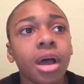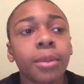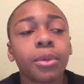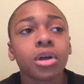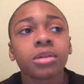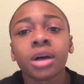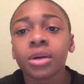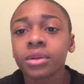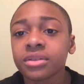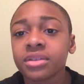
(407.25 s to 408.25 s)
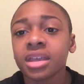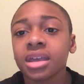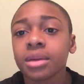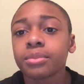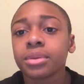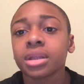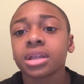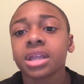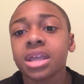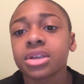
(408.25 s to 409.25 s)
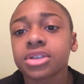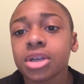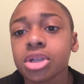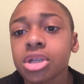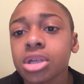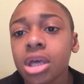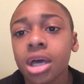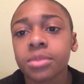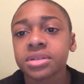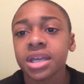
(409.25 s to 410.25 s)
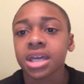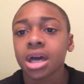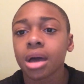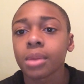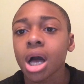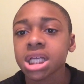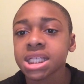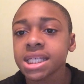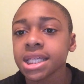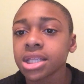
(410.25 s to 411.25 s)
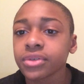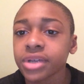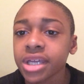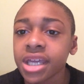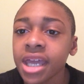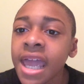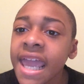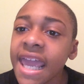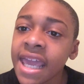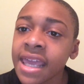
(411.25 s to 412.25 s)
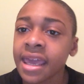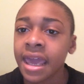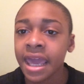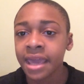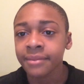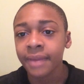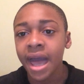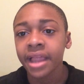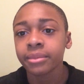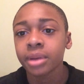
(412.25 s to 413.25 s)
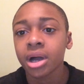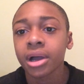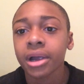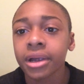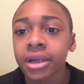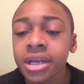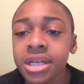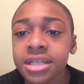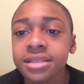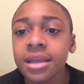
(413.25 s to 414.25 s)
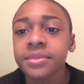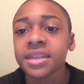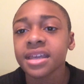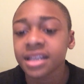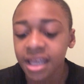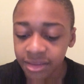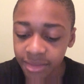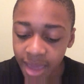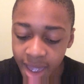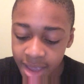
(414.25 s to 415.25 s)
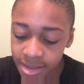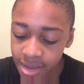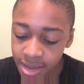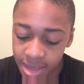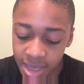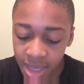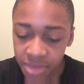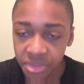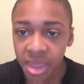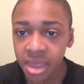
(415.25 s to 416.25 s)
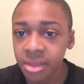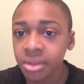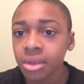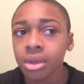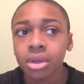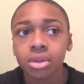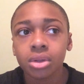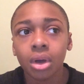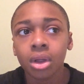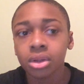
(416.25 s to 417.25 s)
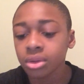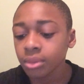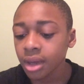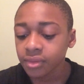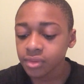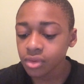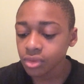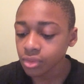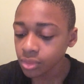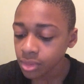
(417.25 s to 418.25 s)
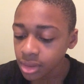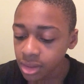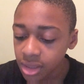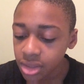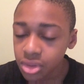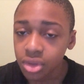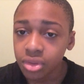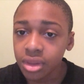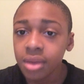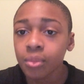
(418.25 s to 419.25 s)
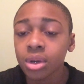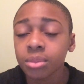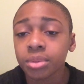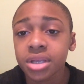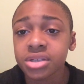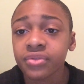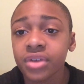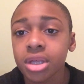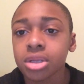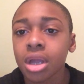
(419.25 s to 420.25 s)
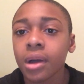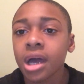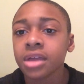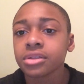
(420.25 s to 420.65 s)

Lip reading: a Pokemon with the ability Suction Cups, like Auxiliary, Inkay, Malamar, something like that. And then all you have to do is just sit in one place and fish. Now, I